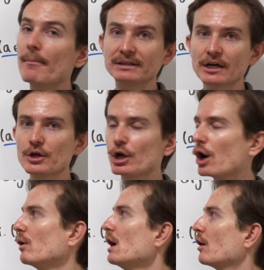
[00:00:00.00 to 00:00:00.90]
But there you
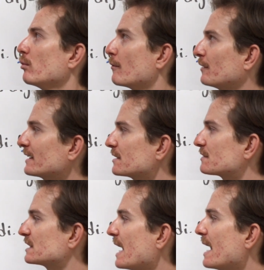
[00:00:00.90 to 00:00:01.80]
go. Reflexive
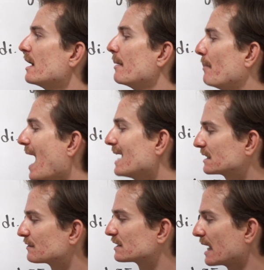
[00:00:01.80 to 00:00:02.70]
sé,
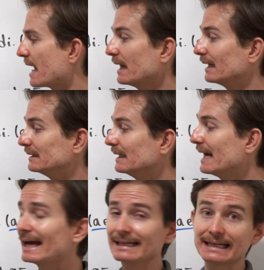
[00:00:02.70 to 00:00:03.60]
passive sé,
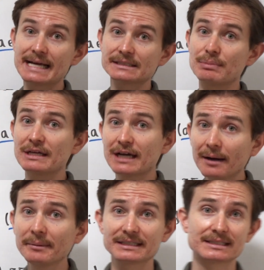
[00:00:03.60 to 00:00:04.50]
le and les becoming